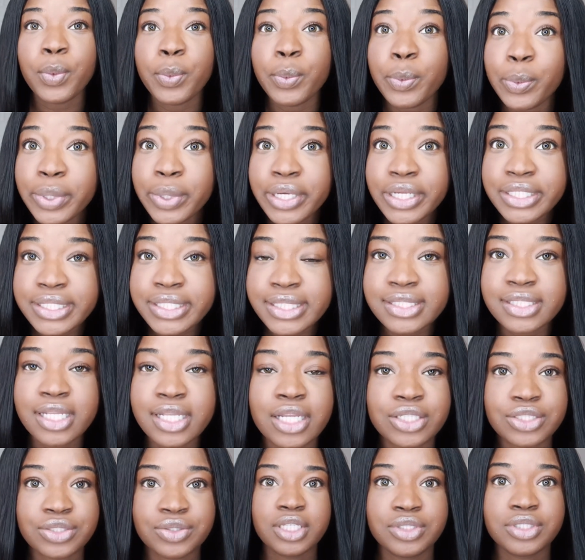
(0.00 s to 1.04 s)
which is
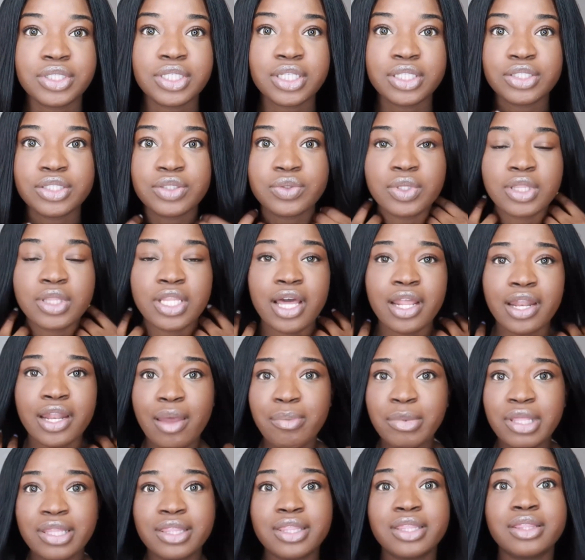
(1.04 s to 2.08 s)
not true. You can do a lot. I
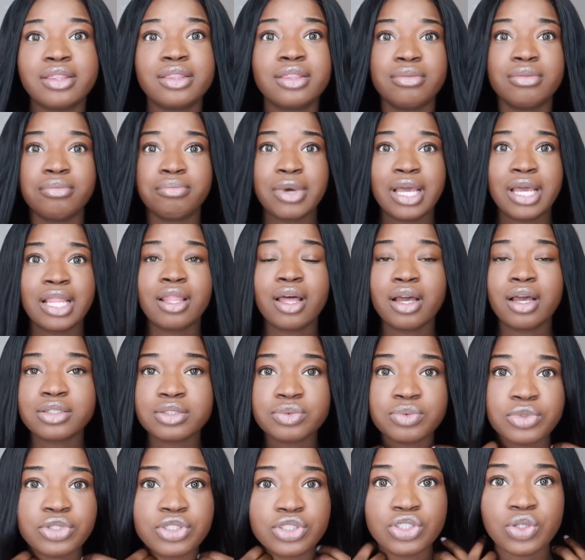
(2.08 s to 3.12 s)
mean, my locks
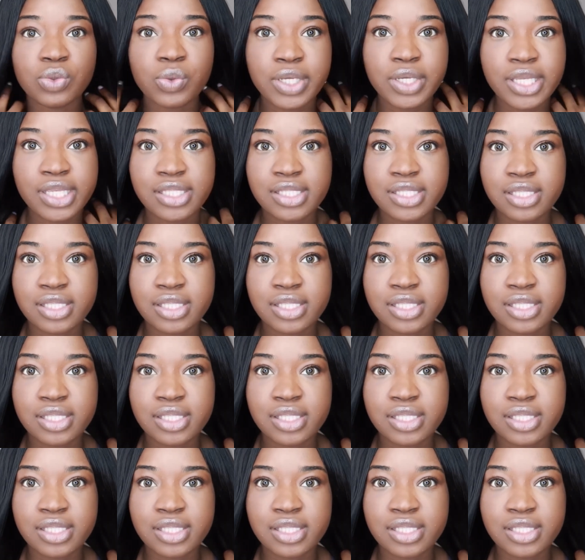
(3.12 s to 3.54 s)
were a choice,